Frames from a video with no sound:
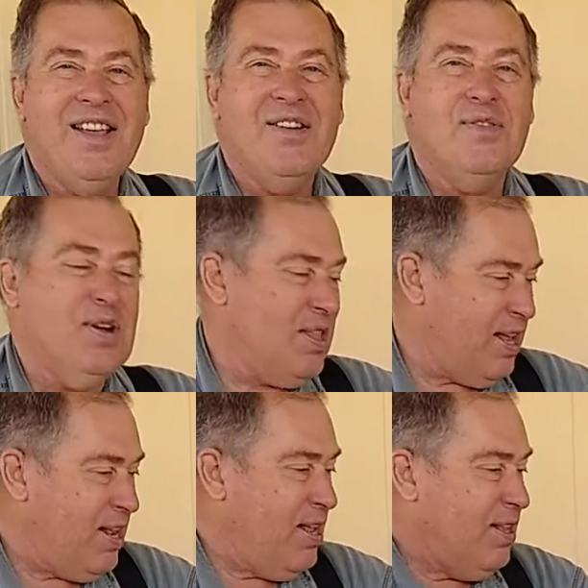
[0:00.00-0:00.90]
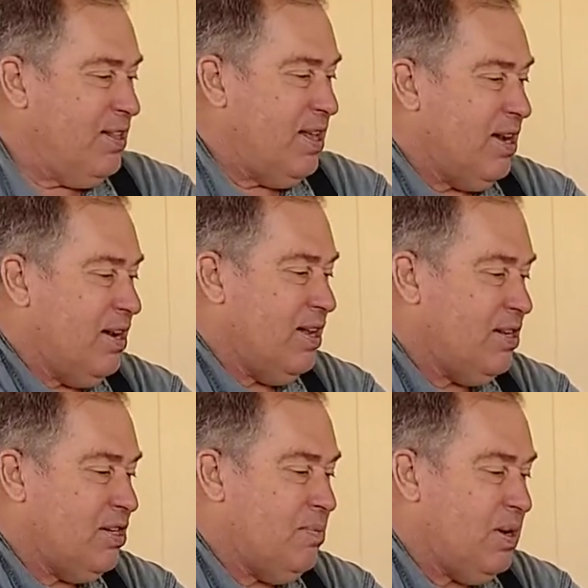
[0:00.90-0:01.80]
one that'll,
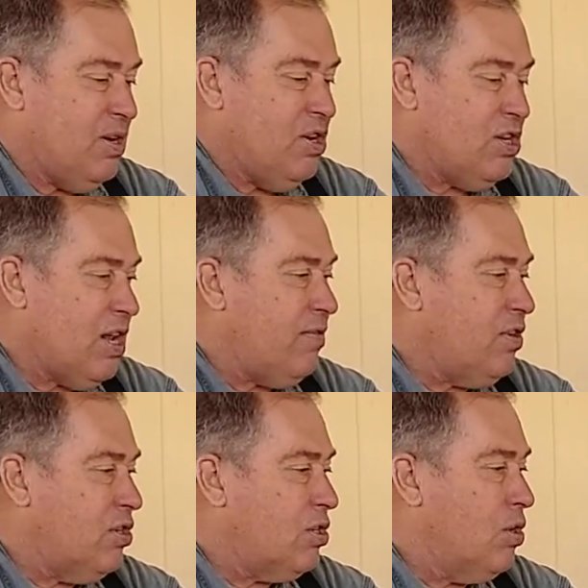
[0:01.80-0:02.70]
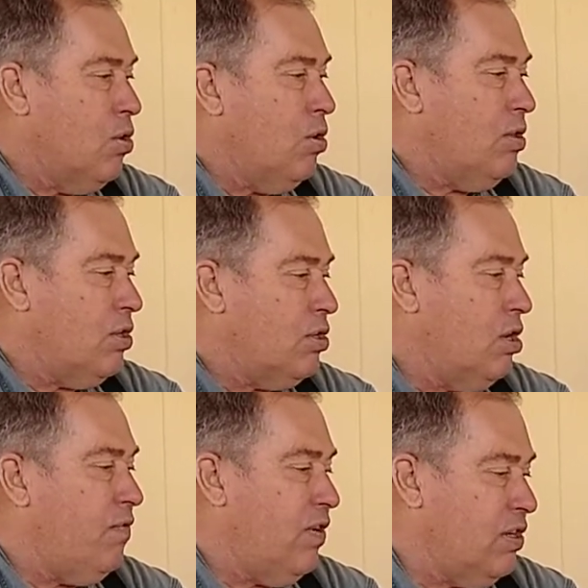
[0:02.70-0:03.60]
but you just have to score the
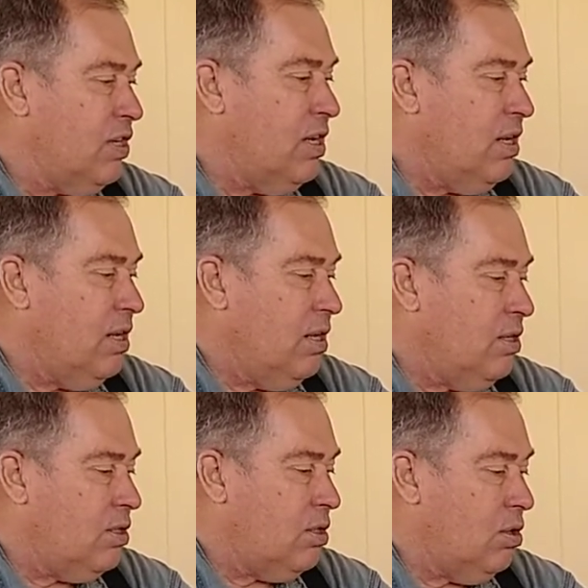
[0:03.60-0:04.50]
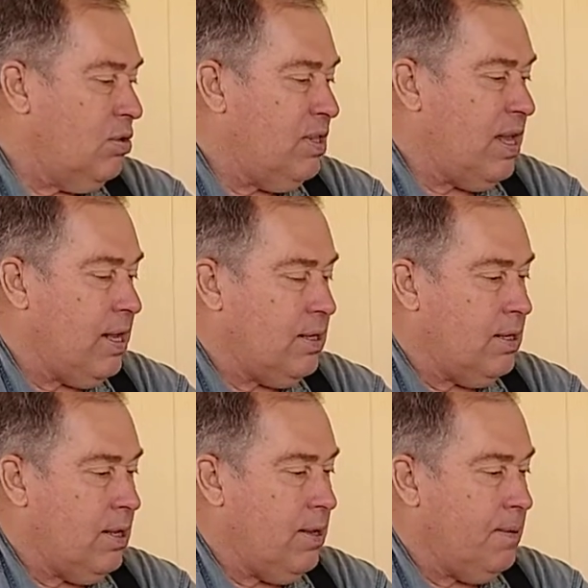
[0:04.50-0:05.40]
surface so that
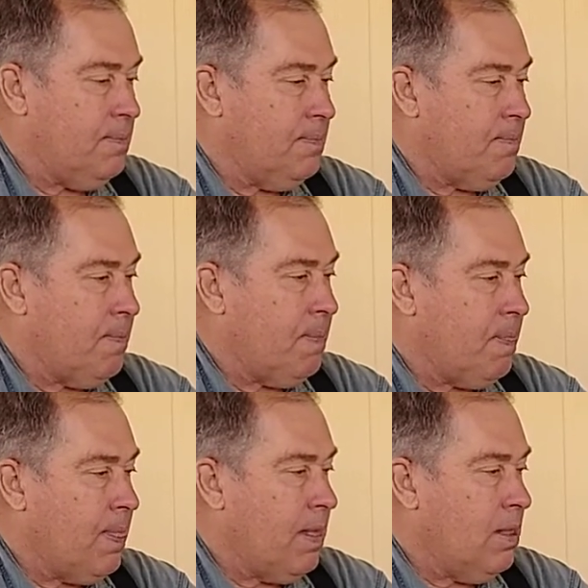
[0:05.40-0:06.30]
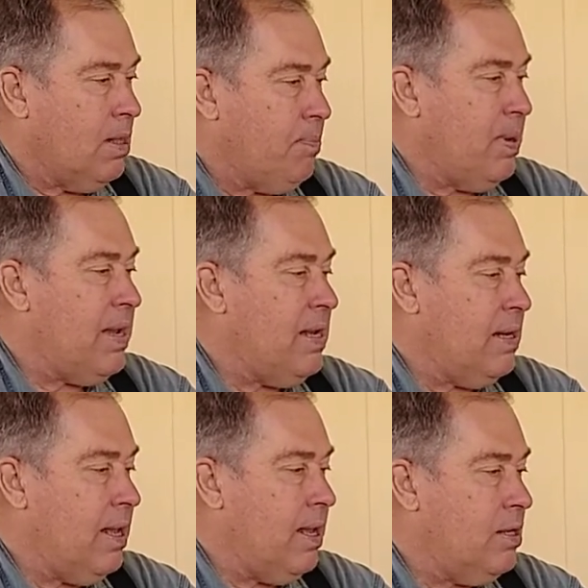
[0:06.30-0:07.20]
the paint
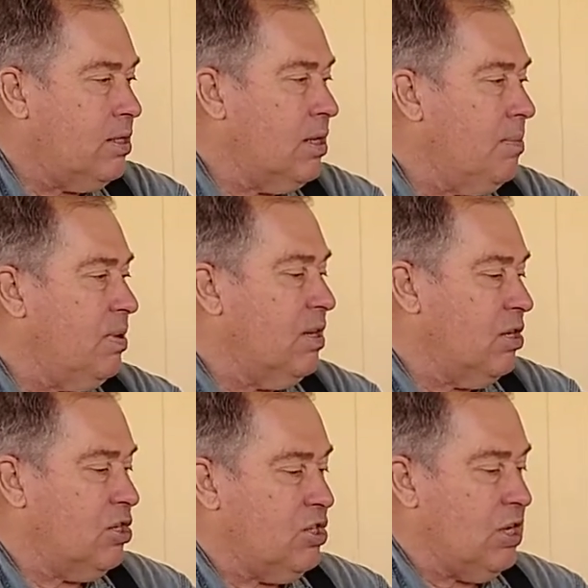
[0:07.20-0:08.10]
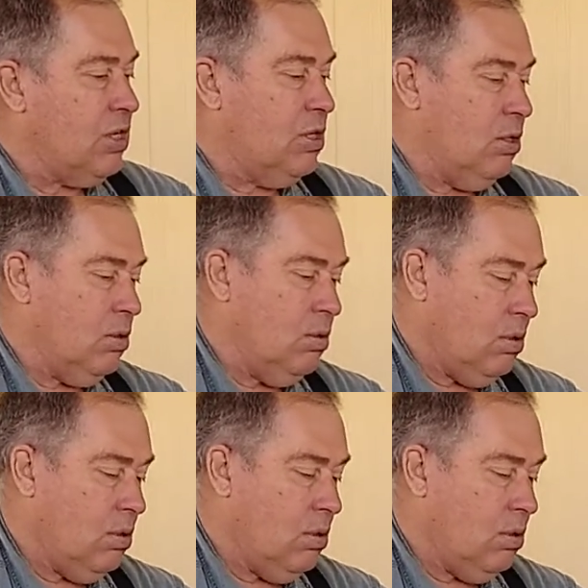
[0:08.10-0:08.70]
has something to stick to.